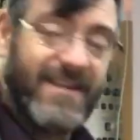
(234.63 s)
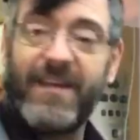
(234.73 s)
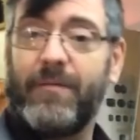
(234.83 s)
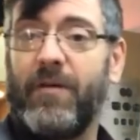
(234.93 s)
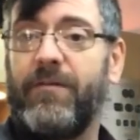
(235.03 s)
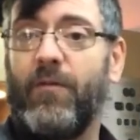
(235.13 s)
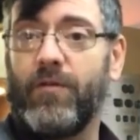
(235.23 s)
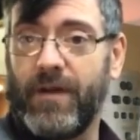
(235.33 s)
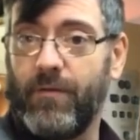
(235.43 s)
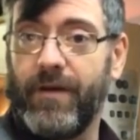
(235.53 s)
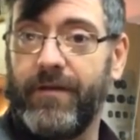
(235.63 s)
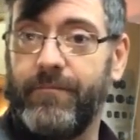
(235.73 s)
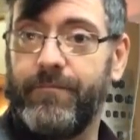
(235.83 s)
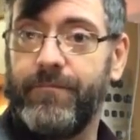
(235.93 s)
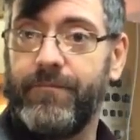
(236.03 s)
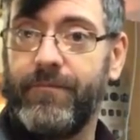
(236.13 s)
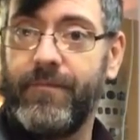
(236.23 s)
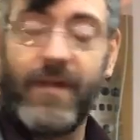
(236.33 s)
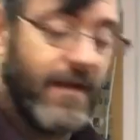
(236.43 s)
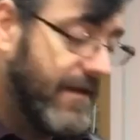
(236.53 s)
I see at about 40 quid
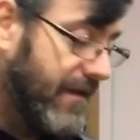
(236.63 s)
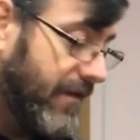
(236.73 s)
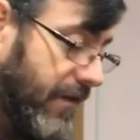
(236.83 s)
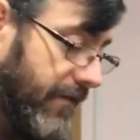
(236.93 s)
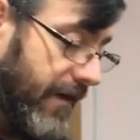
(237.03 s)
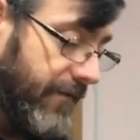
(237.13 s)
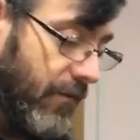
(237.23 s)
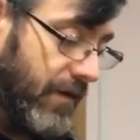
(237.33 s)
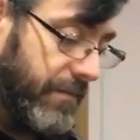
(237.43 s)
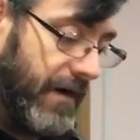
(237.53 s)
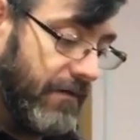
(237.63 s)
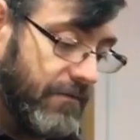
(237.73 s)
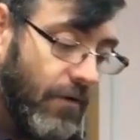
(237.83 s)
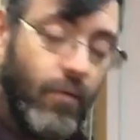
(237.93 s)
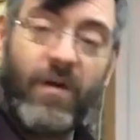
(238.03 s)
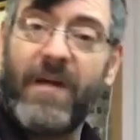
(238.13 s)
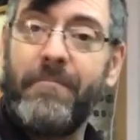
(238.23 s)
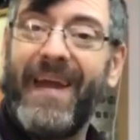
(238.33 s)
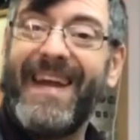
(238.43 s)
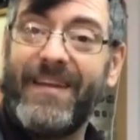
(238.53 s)
35 40 pound or what I
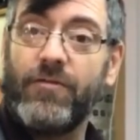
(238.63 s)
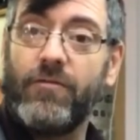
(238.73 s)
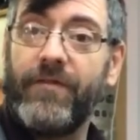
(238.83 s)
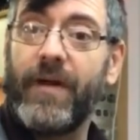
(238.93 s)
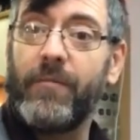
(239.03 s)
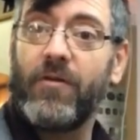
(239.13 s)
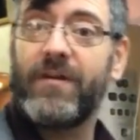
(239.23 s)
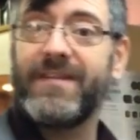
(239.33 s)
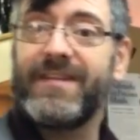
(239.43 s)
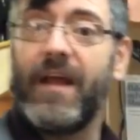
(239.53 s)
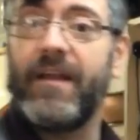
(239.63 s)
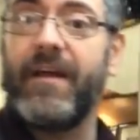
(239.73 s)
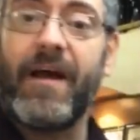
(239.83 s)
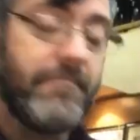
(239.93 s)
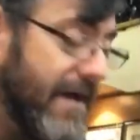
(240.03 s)
may do if I'm not going to sell it I